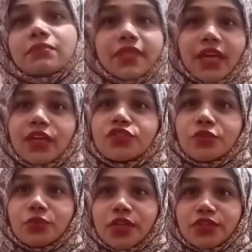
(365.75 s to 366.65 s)
the young
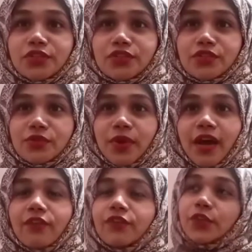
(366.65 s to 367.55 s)
generations to
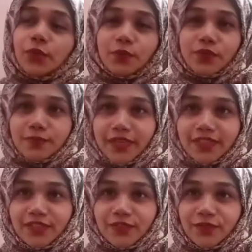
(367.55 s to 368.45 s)
have a new
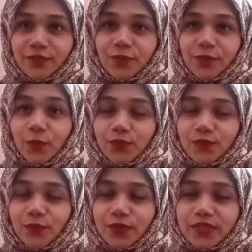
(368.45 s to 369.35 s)
perspective to the old
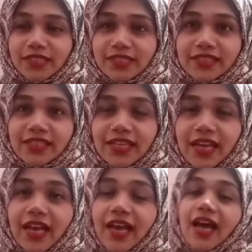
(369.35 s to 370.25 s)
folk
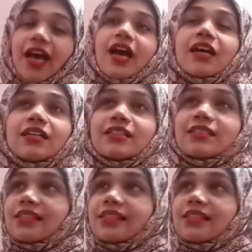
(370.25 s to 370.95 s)
tales.